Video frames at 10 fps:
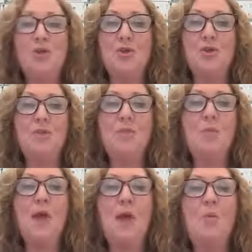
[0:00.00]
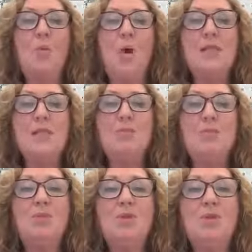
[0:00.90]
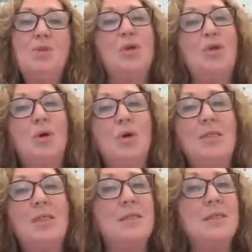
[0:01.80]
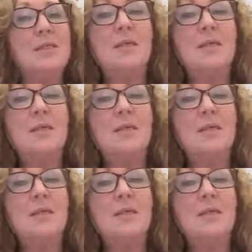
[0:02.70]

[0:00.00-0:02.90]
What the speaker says: to do and why it's important that your processes